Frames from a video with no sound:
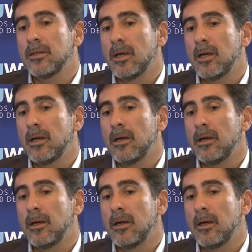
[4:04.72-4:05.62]

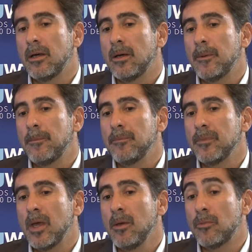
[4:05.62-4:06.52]
uh, um,
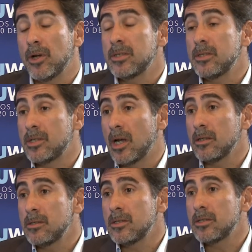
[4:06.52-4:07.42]
embrace the
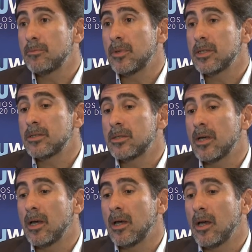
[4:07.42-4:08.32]
challenges, but
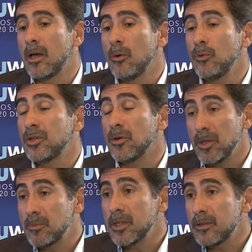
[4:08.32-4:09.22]
uh, with
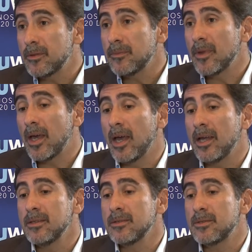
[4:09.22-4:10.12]
commitment
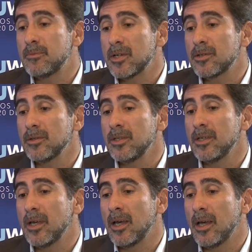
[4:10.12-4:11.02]
and
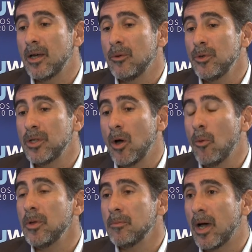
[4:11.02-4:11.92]
especially uh, with an
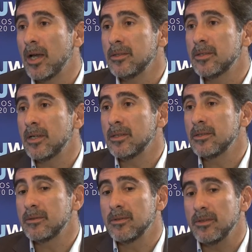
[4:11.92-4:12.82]
open mind and
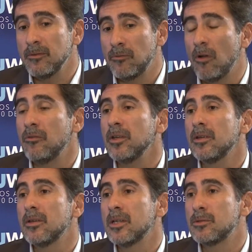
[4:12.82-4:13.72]
involving
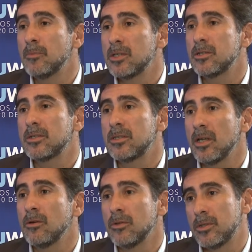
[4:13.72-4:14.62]
as much as
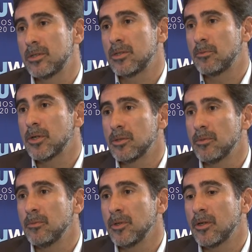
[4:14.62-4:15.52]
stakeholders as
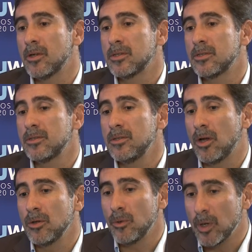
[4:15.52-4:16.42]
possible because the
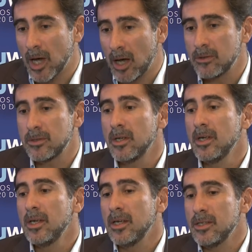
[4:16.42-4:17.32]
only way out
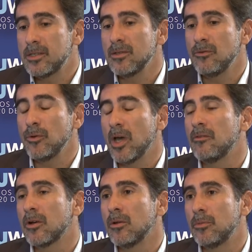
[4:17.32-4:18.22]
is if we have a
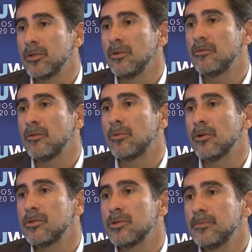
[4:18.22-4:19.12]
collaborative approach.